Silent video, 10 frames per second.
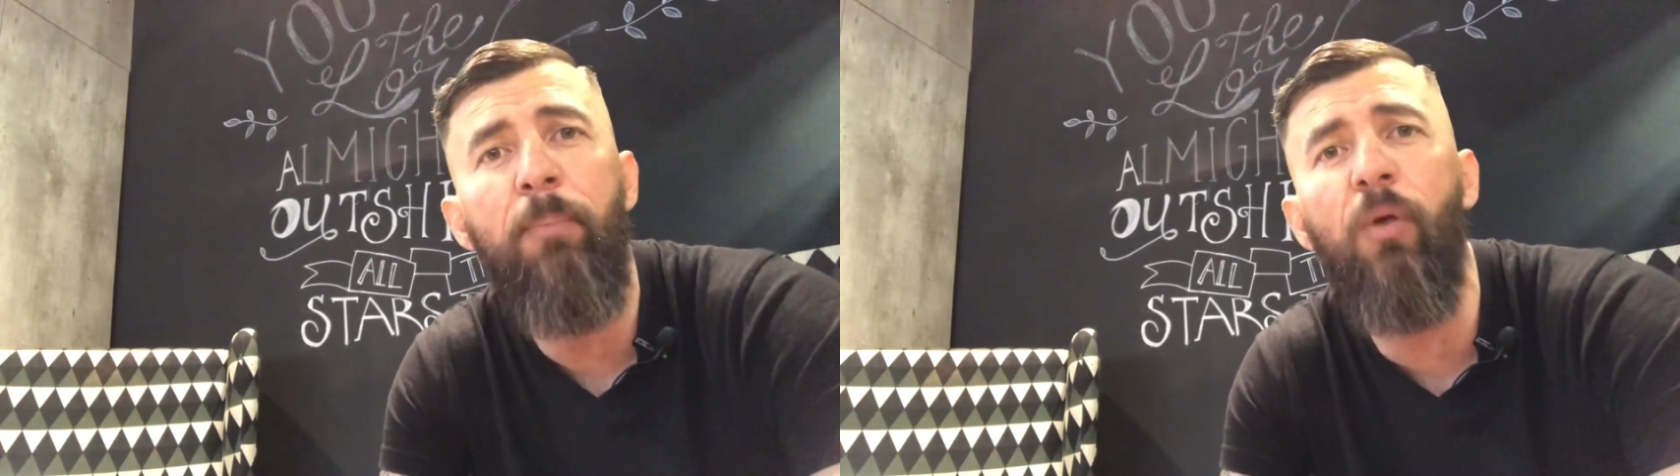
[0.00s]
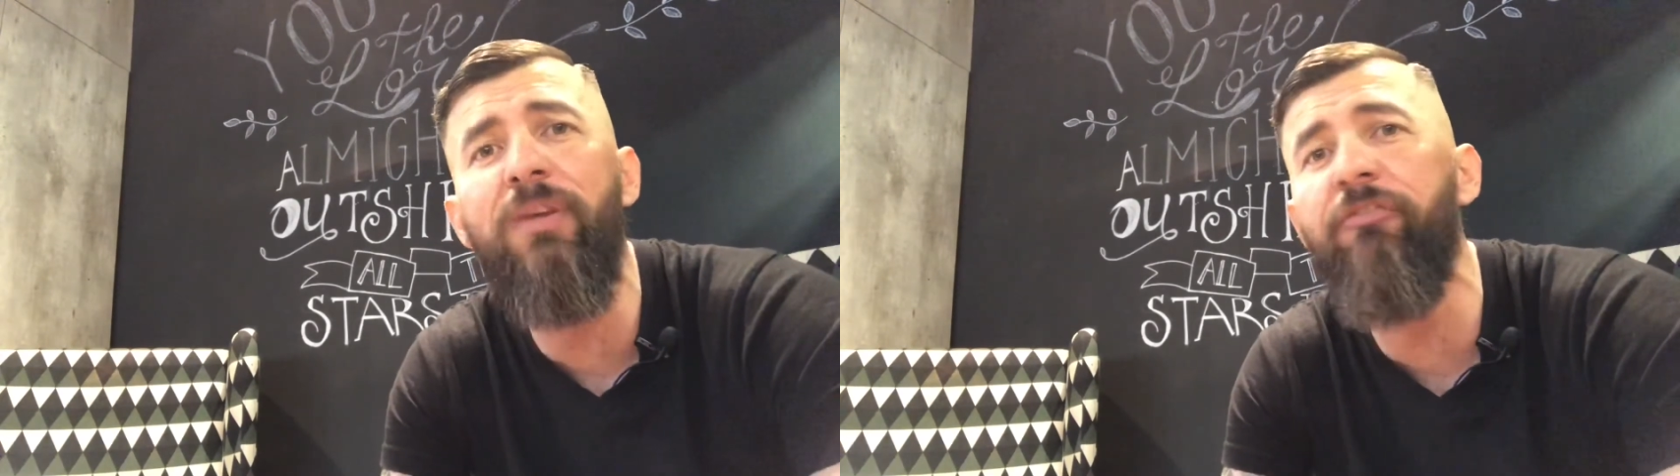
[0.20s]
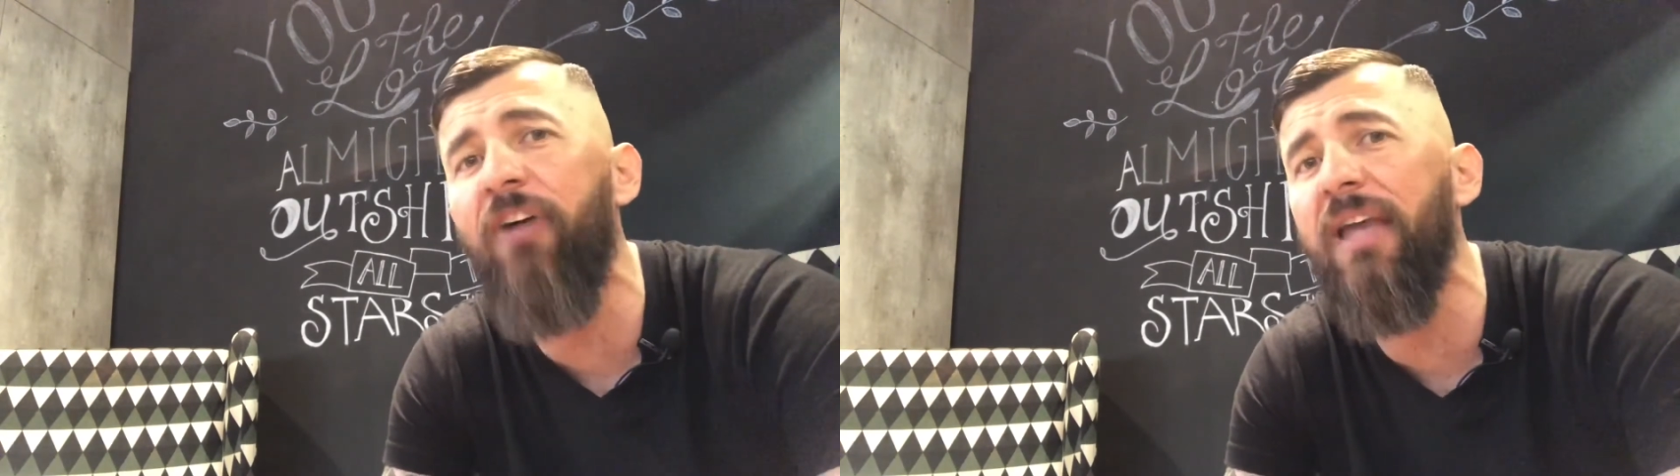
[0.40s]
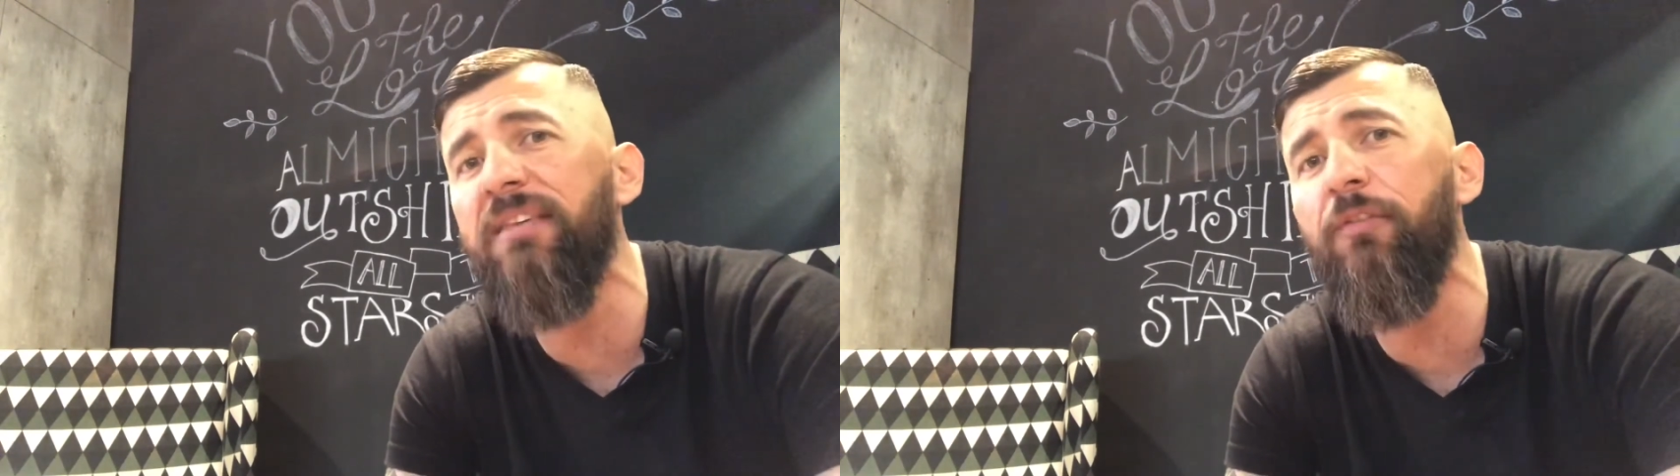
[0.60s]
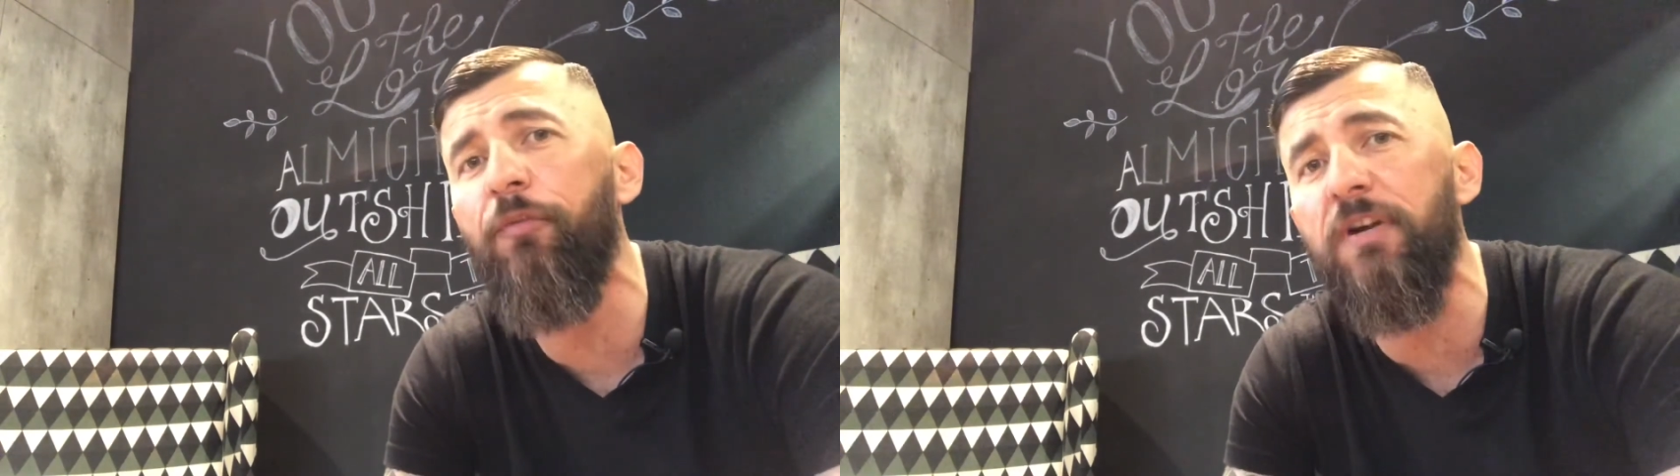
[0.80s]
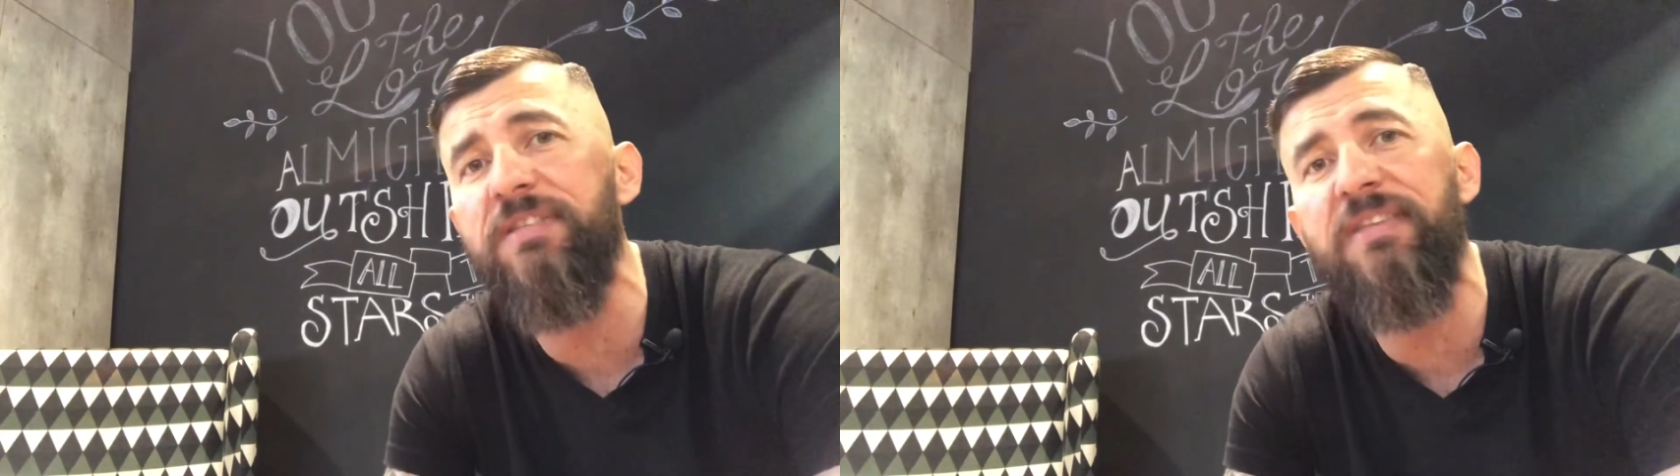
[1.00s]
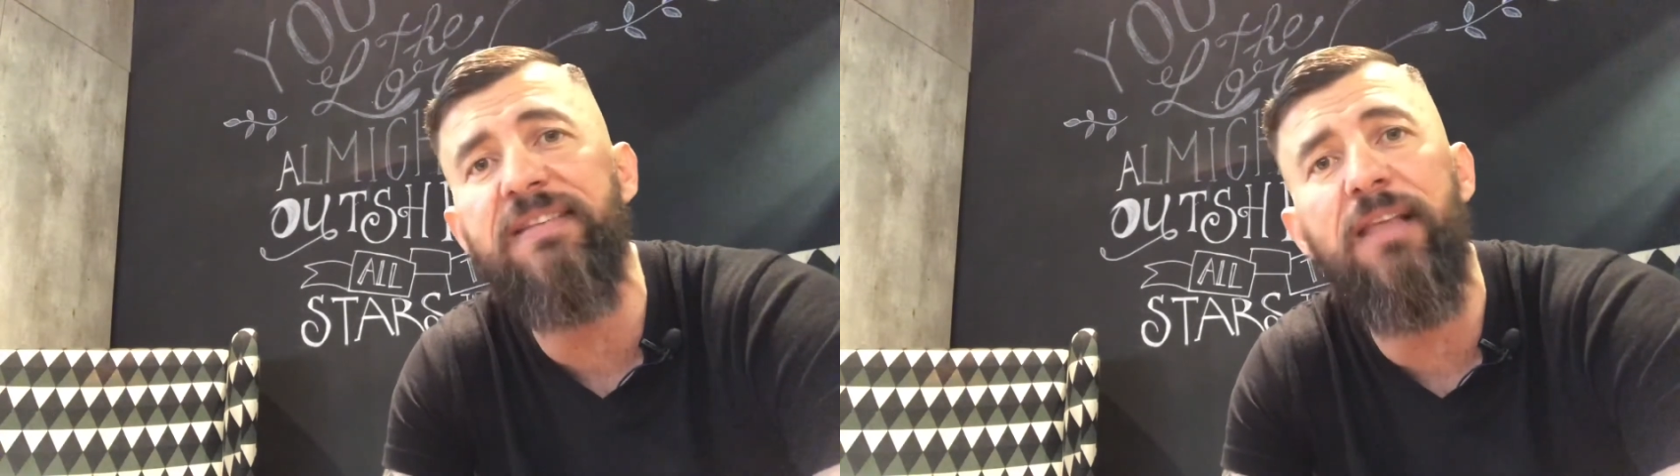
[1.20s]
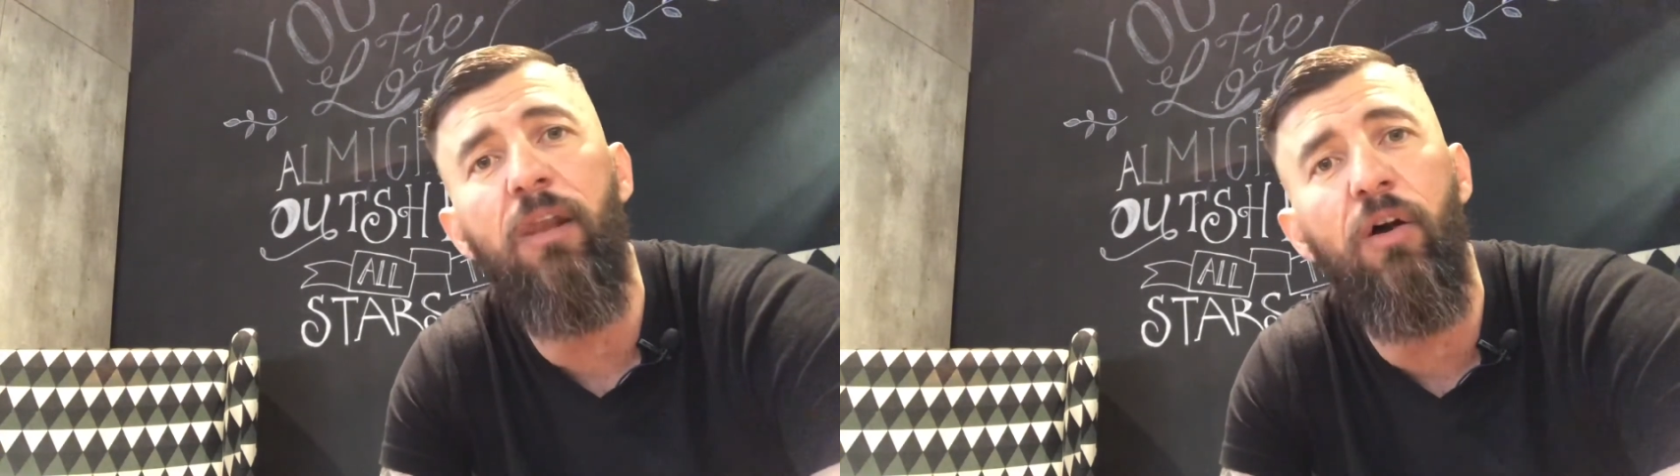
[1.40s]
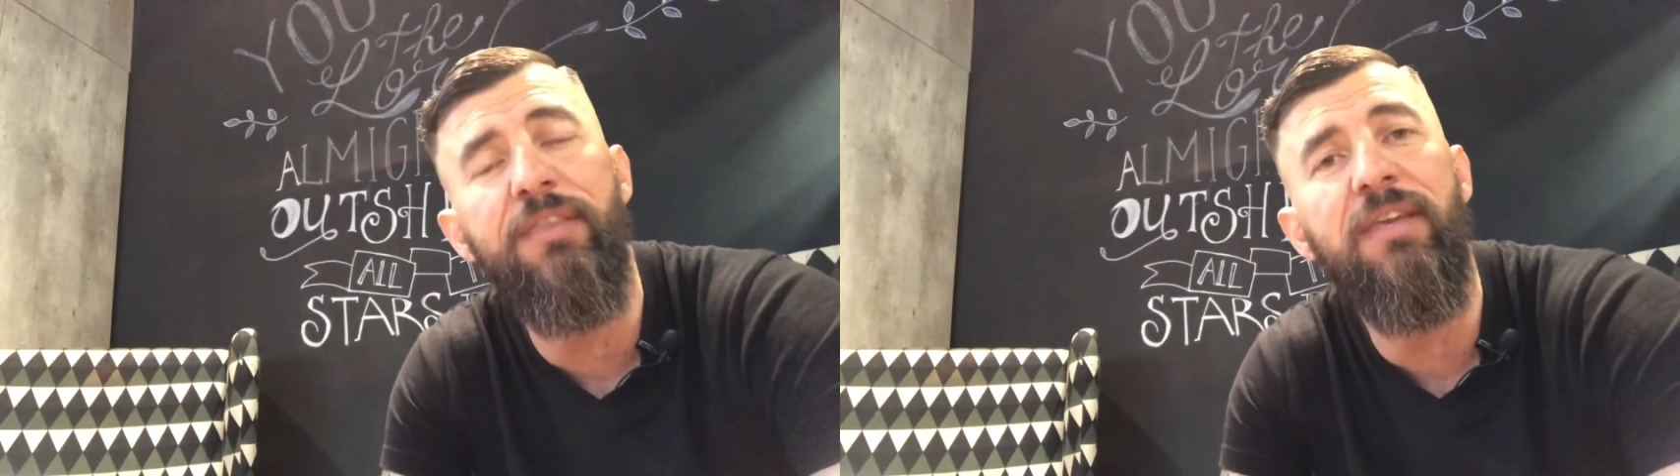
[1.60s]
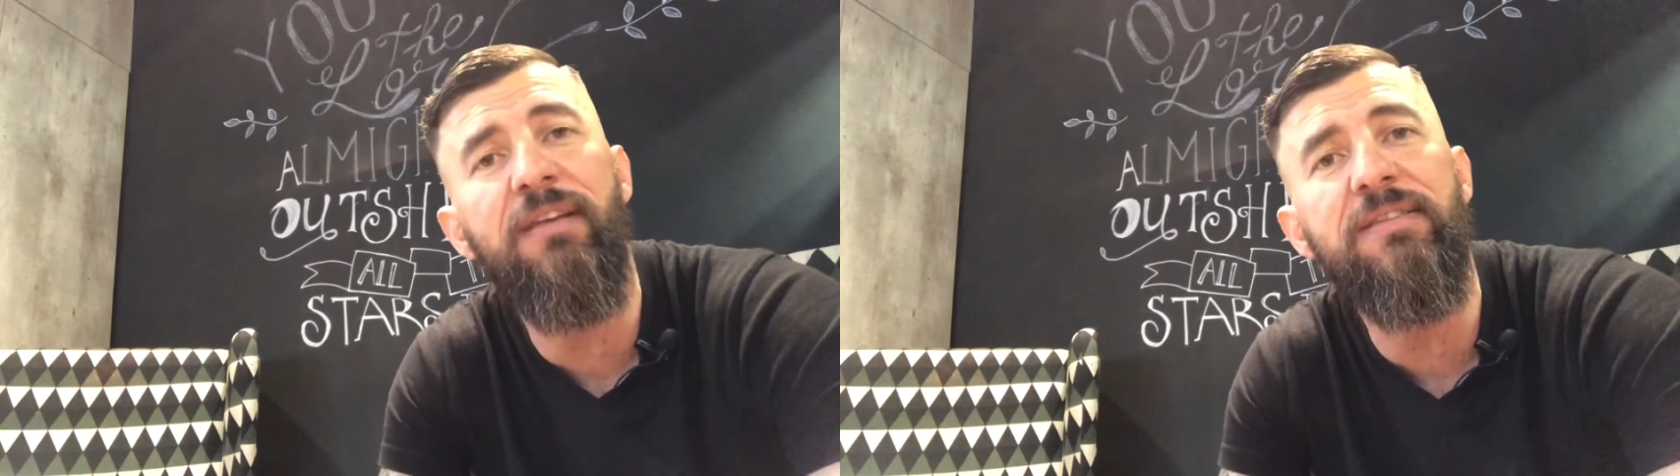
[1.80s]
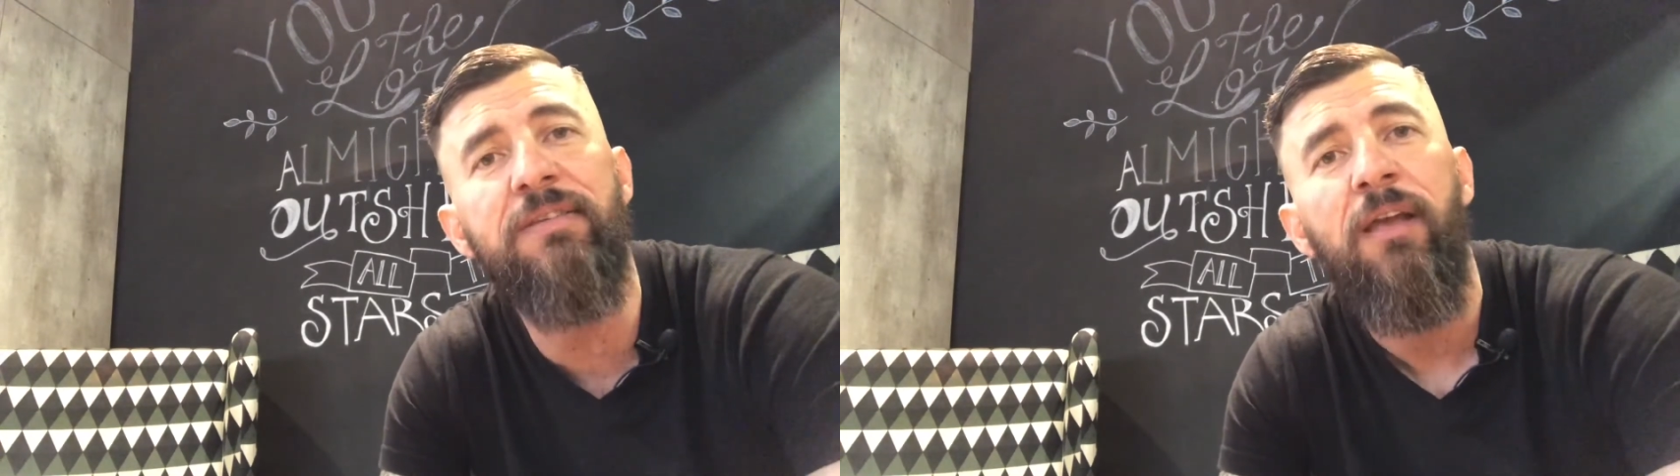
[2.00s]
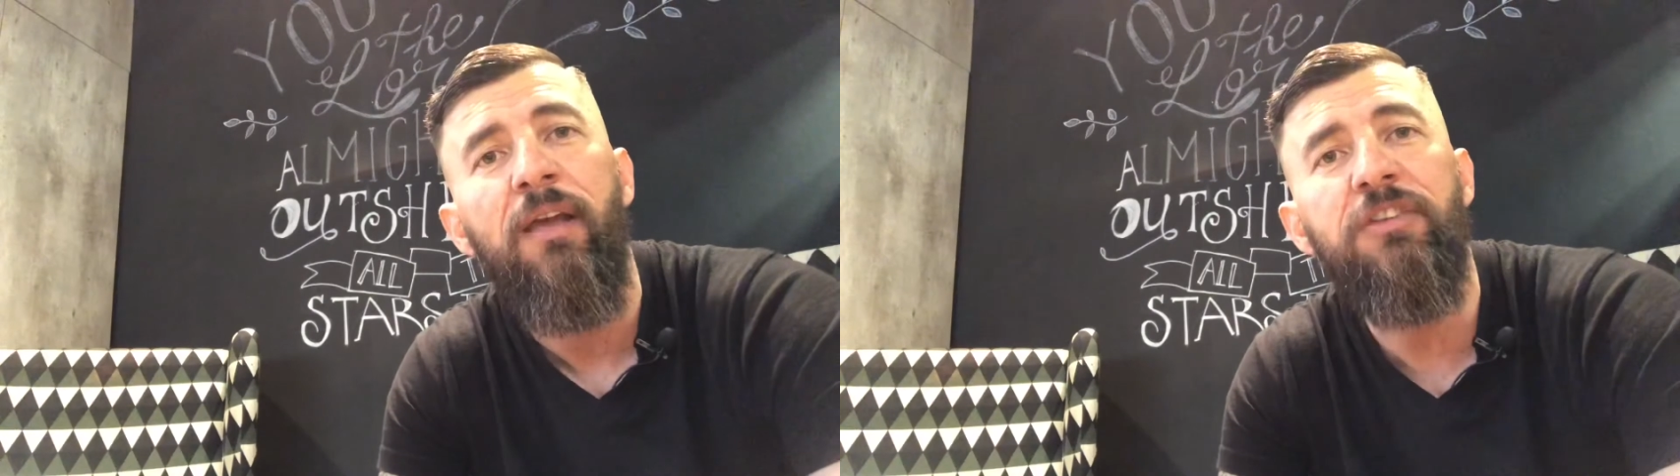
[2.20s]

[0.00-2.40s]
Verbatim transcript: Paul inviting First Thessalonians